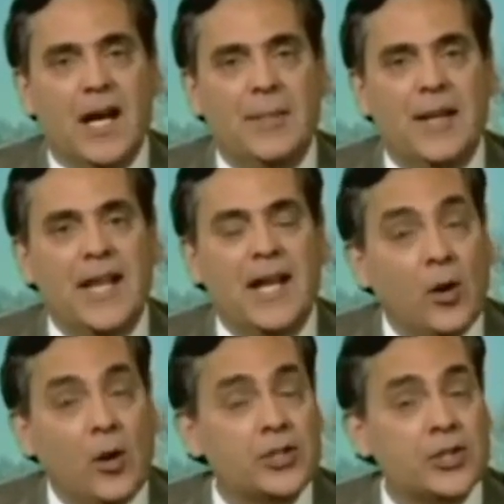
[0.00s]
and
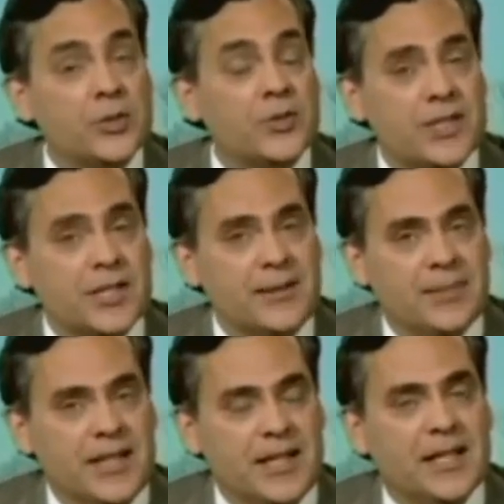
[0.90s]
they all show the
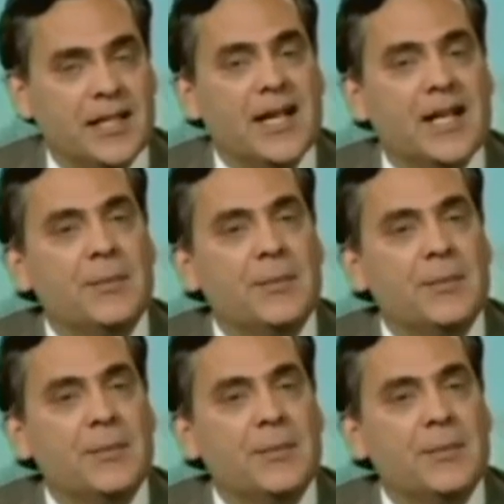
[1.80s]
same thing.